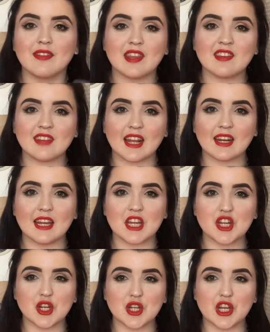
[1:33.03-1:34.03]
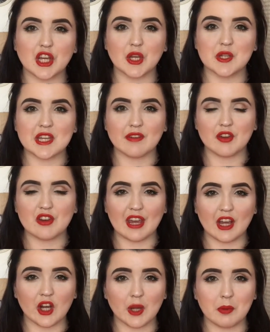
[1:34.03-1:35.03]
This technique is usually used if you
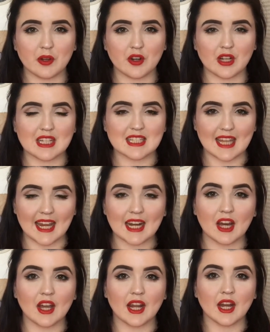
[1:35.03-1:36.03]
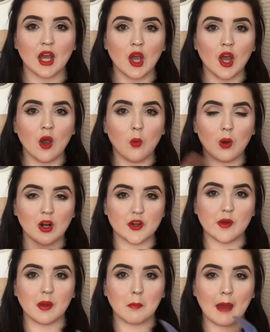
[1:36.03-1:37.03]
take hypertonic saline while
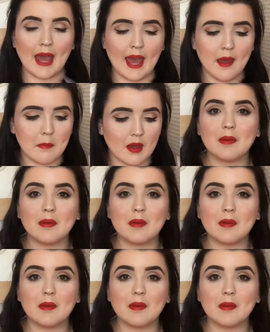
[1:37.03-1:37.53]
doing PEP.